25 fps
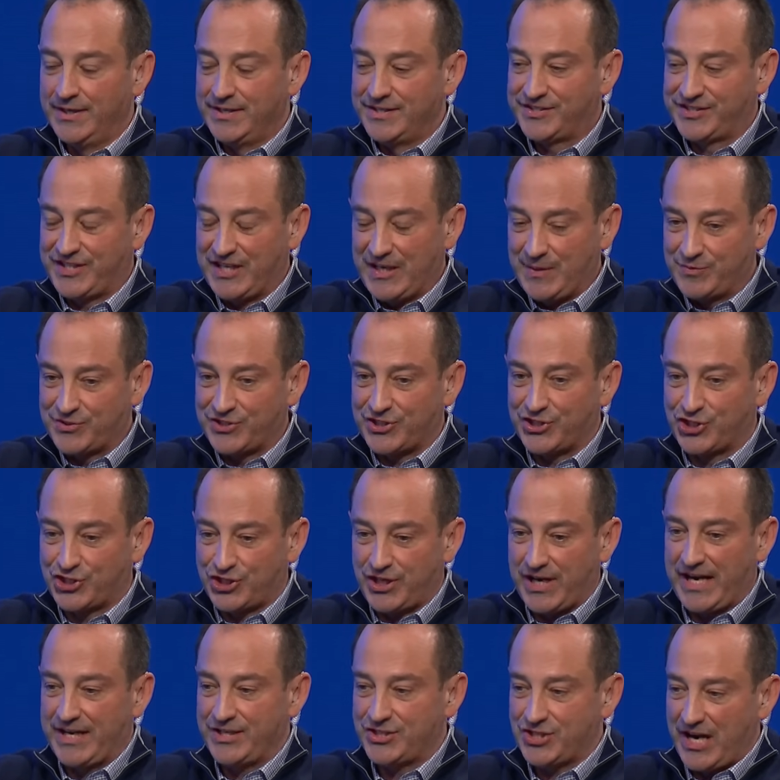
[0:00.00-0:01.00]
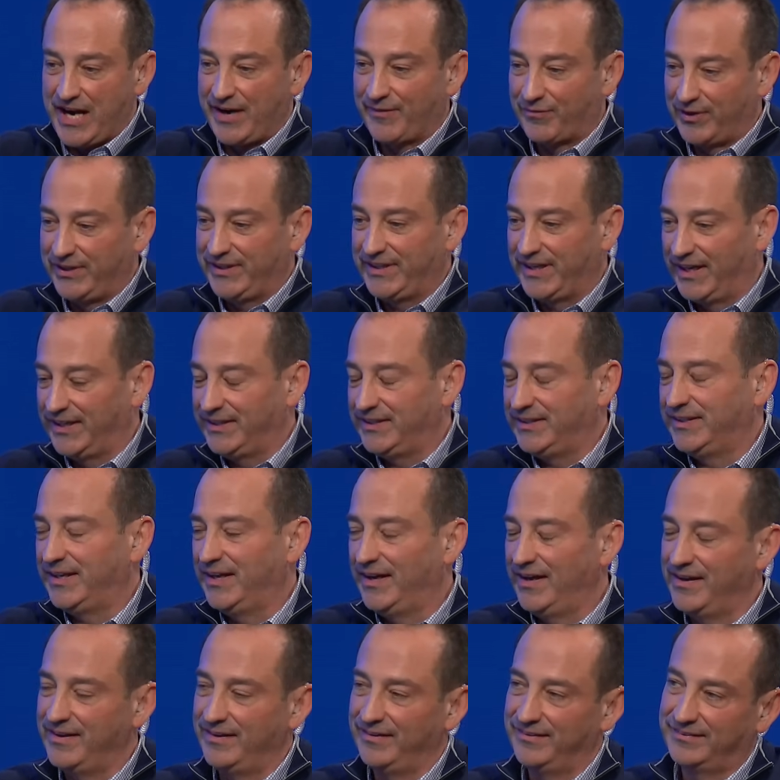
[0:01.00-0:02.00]
seems to change every 90
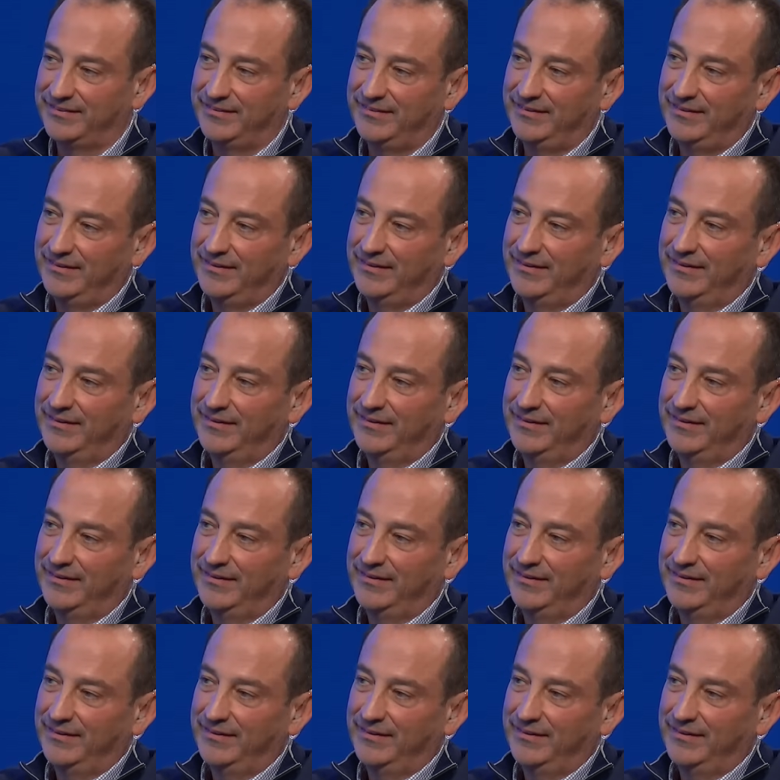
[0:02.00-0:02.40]
days.